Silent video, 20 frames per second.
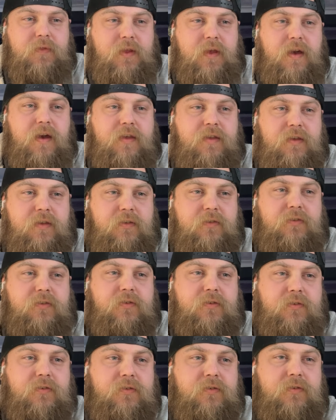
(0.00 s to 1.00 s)
I think so
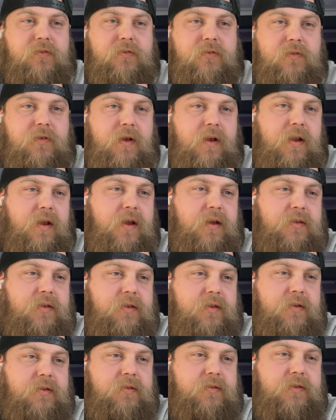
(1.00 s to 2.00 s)
too. I like the
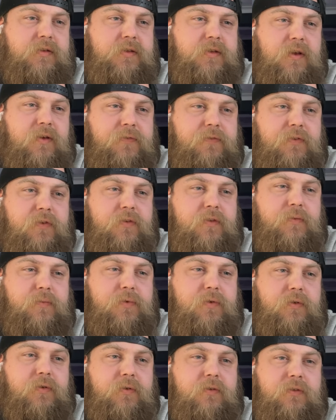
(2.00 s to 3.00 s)
little scuffs on the
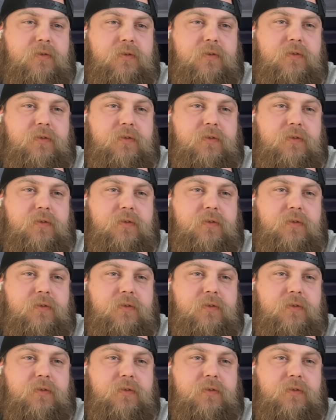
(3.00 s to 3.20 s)
boots and